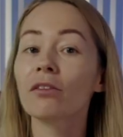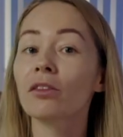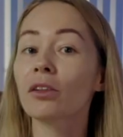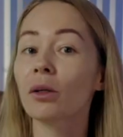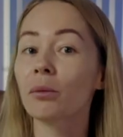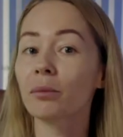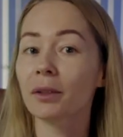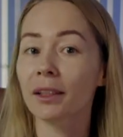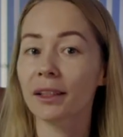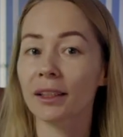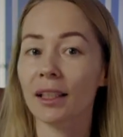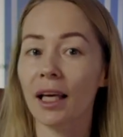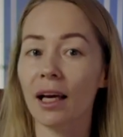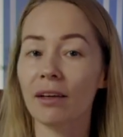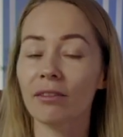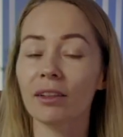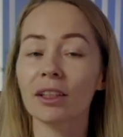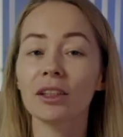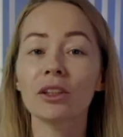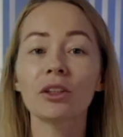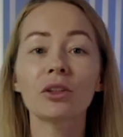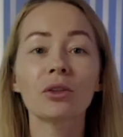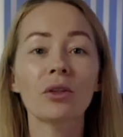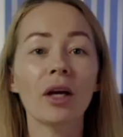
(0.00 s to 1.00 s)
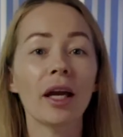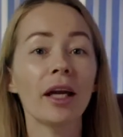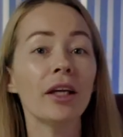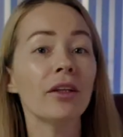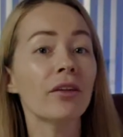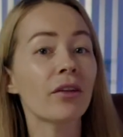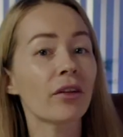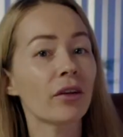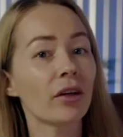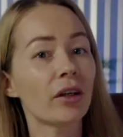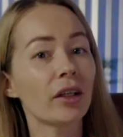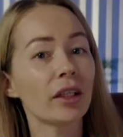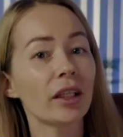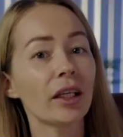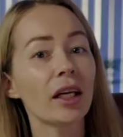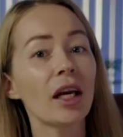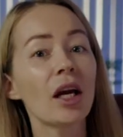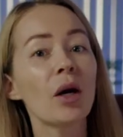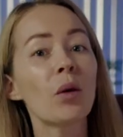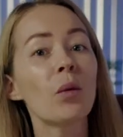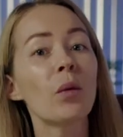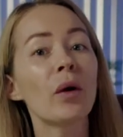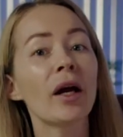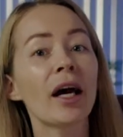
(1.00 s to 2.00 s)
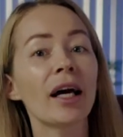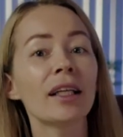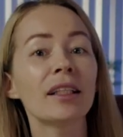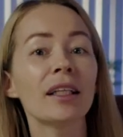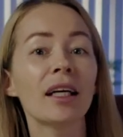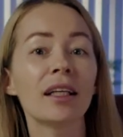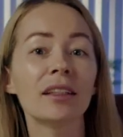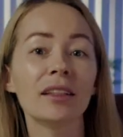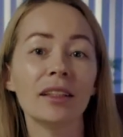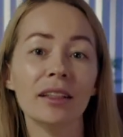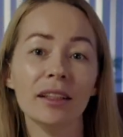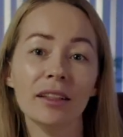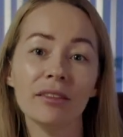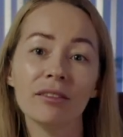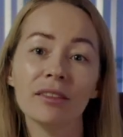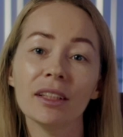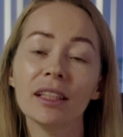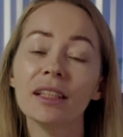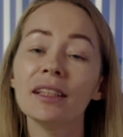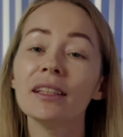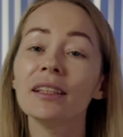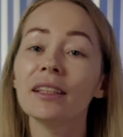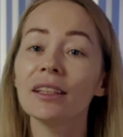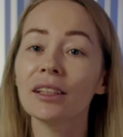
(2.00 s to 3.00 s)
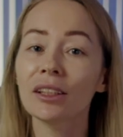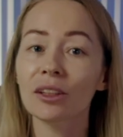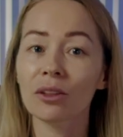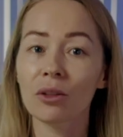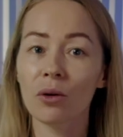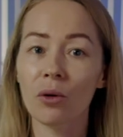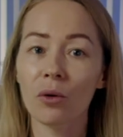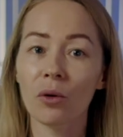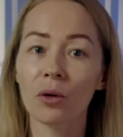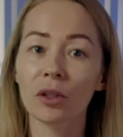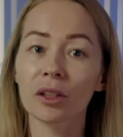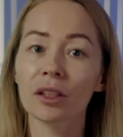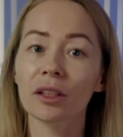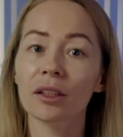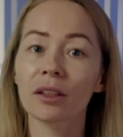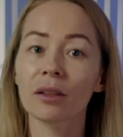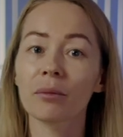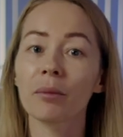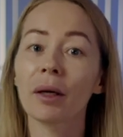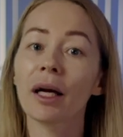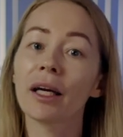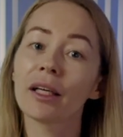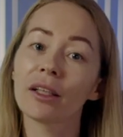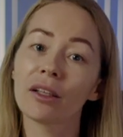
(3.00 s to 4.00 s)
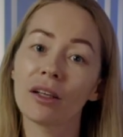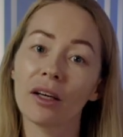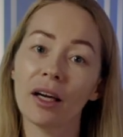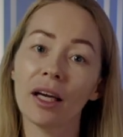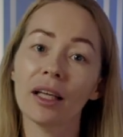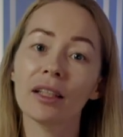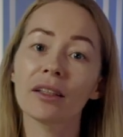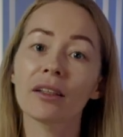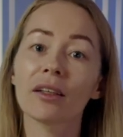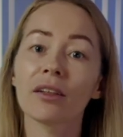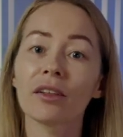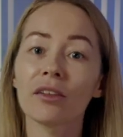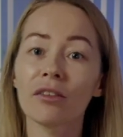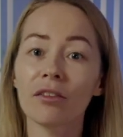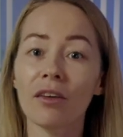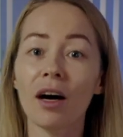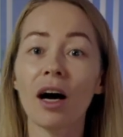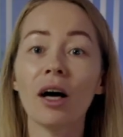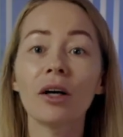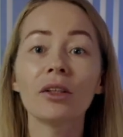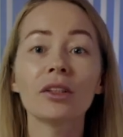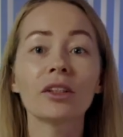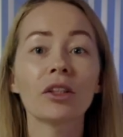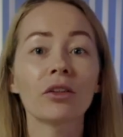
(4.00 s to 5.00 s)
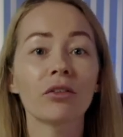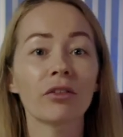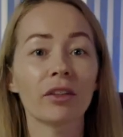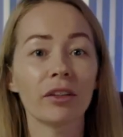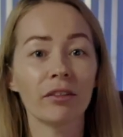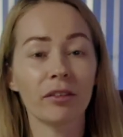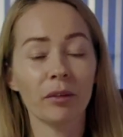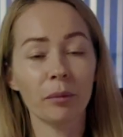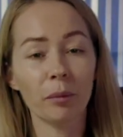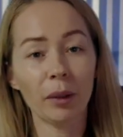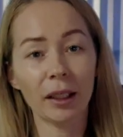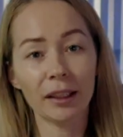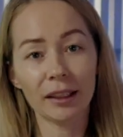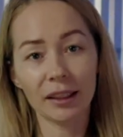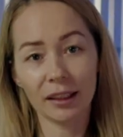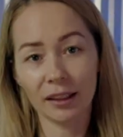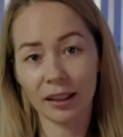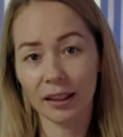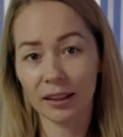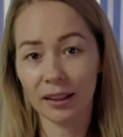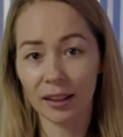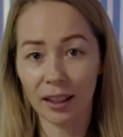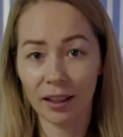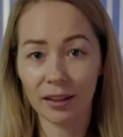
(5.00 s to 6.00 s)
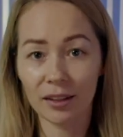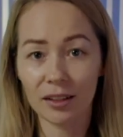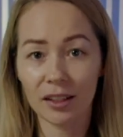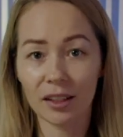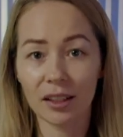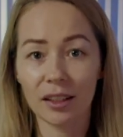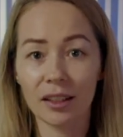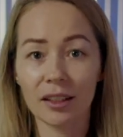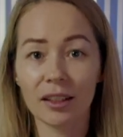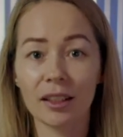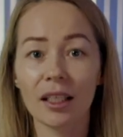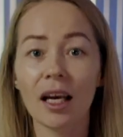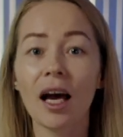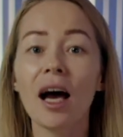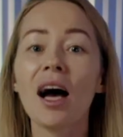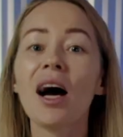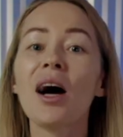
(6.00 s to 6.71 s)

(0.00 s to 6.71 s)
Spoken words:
From 7 to 8:30, we had an evening discourse by Goenka, the founder of the Vipassana centers,